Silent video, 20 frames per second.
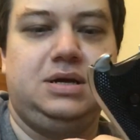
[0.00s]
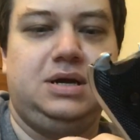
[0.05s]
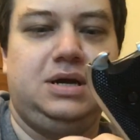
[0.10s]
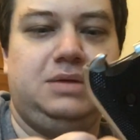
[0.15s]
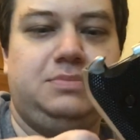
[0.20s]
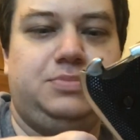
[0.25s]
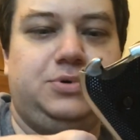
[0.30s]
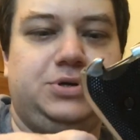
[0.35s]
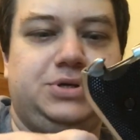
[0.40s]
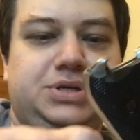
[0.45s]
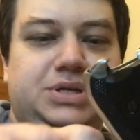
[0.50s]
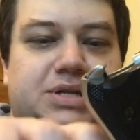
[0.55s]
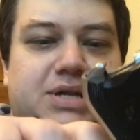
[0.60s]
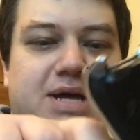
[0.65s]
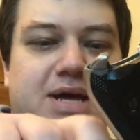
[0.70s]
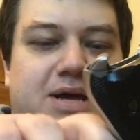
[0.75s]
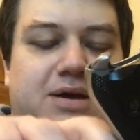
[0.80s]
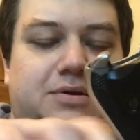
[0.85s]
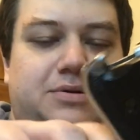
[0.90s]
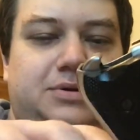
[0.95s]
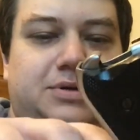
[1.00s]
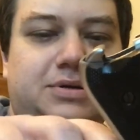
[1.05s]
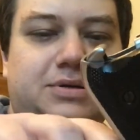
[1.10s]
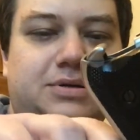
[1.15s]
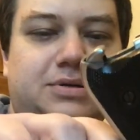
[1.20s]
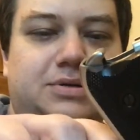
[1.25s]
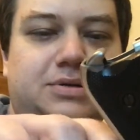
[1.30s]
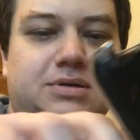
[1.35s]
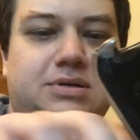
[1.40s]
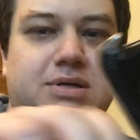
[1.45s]
and push it down
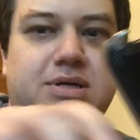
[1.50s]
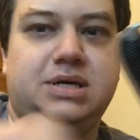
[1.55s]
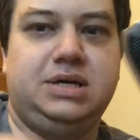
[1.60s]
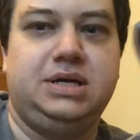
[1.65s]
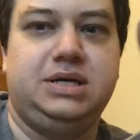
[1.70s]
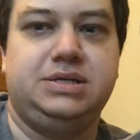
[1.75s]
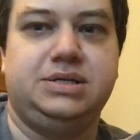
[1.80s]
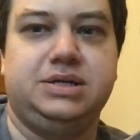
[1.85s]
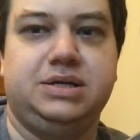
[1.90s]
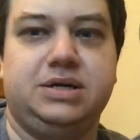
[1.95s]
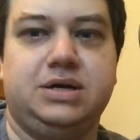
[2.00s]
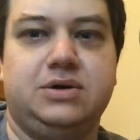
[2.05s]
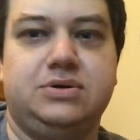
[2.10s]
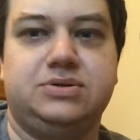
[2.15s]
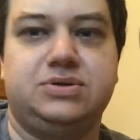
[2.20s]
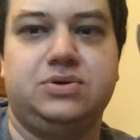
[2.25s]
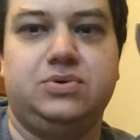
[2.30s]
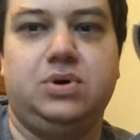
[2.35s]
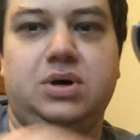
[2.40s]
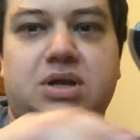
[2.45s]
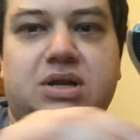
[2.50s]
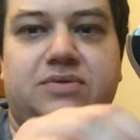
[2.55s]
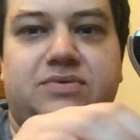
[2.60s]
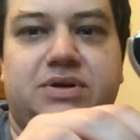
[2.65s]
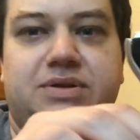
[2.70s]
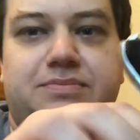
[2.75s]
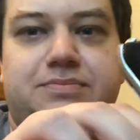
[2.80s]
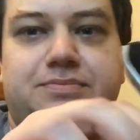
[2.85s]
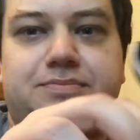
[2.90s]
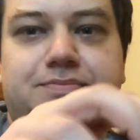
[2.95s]
until it goes through all of
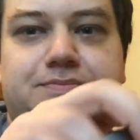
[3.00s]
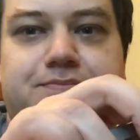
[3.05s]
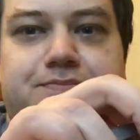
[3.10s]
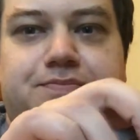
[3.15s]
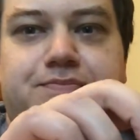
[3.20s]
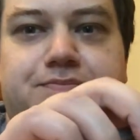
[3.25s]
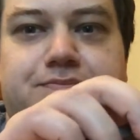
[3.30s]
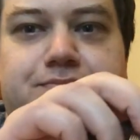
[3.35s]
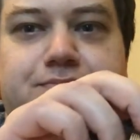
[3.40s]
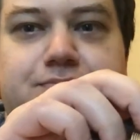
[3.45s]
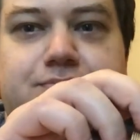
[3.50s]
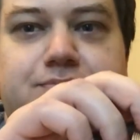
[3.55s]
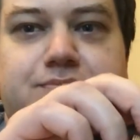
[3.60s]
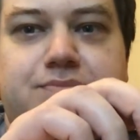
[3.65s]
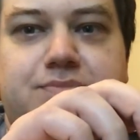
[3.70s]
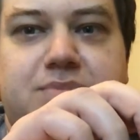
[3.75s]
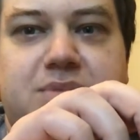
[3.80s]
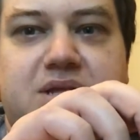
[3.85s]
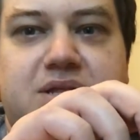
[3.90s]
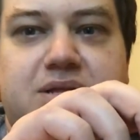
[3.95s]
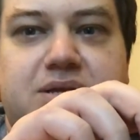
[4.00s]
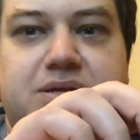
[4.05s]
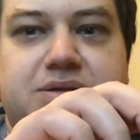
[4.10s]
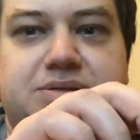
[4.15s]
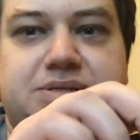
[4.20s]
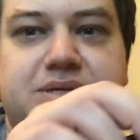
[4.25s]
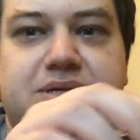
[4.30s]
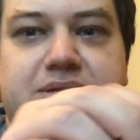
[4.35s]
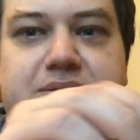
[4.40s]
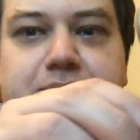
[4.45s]
it. And then you
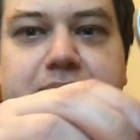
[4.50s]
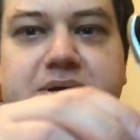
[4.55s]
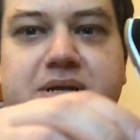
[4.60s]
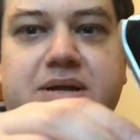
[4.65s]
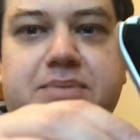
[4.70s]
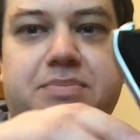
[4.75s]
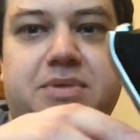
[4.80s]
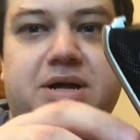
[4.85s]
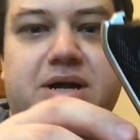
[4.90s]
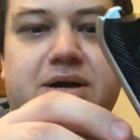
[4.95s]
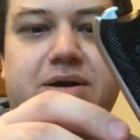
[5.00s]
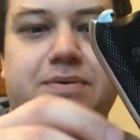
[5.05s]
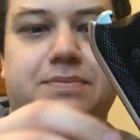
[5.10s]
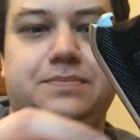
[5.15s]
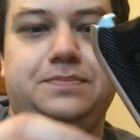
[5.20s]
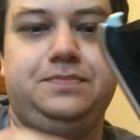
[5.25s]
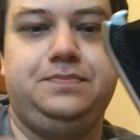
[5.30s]
see the pin up there.